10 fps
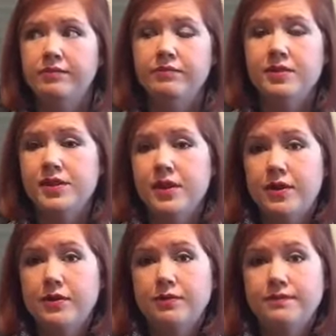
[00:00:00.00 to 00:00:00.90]

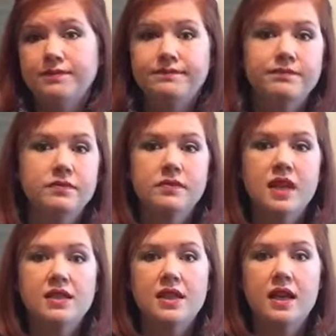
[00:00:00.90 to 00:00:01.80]
So
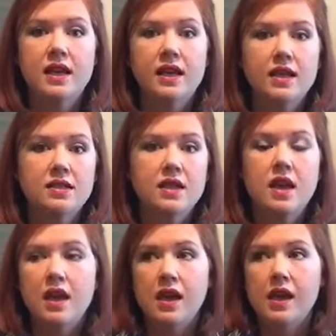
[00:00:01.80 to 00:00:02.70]
that's that, I guess.
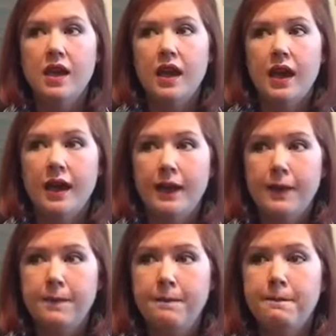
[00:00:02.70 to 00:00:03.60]

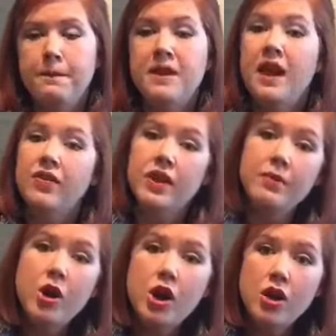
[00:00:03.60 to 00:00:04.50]
Now that I'm
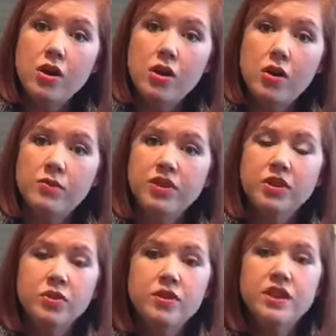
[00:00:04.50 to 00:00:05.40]
home, the
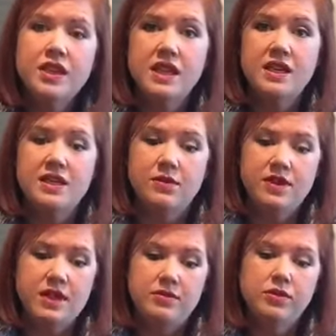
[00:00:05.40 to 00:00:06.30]
cool thing is I was
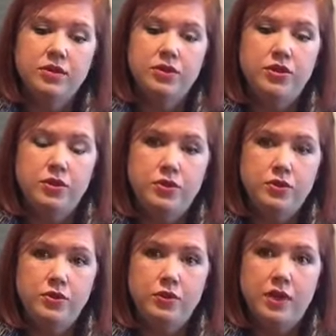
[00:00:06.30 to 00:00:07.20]
able
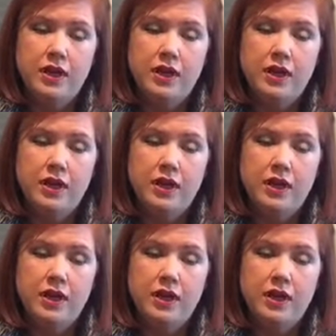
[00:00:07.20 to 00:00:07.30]
to